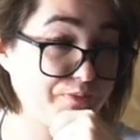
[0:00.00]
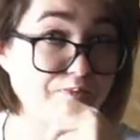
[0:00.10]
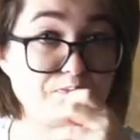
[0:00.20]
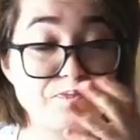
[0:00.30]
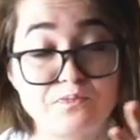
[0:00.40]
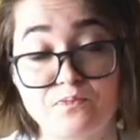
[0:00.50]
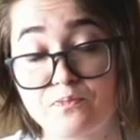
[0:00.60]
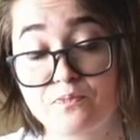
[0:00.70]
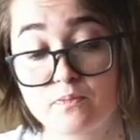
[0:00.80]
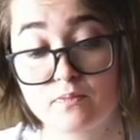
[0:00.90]

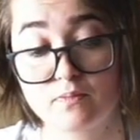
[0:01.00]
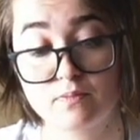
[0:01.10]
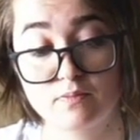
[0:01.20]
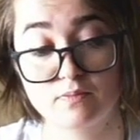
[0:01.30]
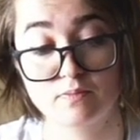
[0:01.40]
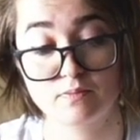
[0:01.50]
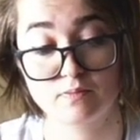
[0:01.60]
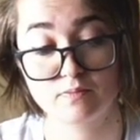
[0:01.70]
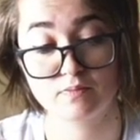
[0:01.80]
Nobody speaks.